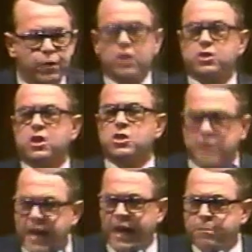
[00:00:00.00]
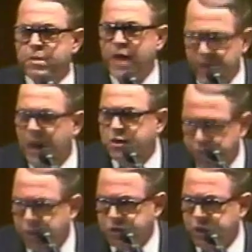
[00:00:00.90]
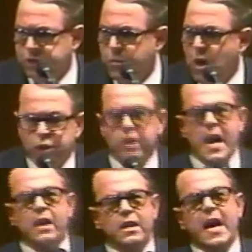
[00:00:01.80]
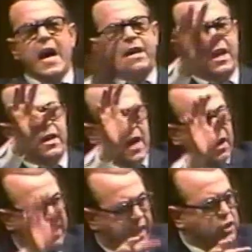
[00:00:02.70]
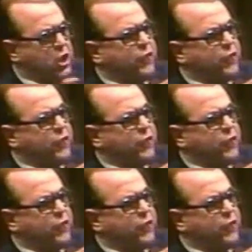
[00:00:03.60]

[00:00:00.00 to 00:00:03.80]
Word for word: for us to stay at our churches. You got the idea nowadays,